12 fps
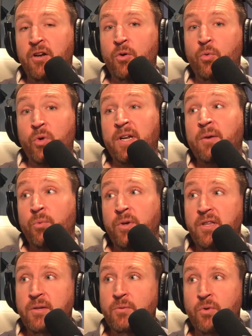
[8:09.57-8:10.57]
oh, what I
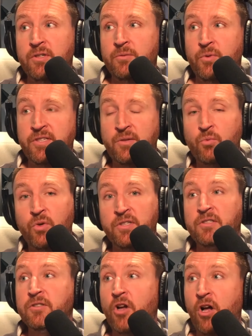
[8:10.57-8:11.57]
really wanted was I
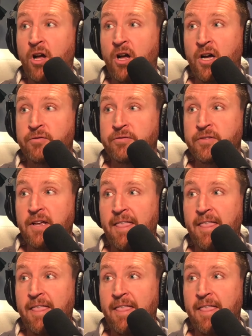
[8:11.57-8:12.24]
wanted an off,